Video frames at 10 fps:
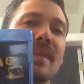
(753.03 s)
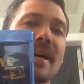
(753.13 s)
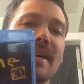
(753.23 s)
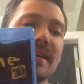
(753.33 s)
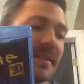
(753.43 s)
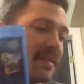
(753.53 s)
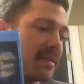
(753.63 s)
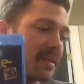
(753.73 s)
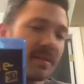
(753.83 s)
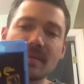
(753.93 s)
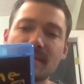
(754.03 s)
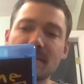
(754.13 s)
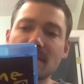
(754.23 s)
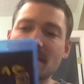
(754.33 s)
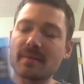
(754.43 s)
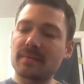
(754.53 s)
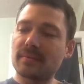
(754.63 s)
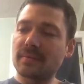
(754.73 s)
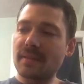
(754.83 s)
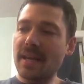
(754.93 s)
and
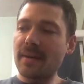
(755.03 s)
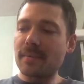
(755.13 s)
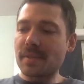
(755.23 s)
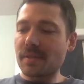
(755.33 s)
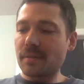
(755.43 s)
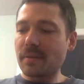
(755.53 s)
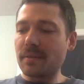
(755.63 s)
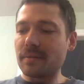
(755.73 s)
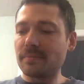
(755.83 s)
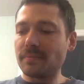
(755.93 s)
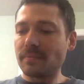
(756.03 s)
yeah, it was so cool.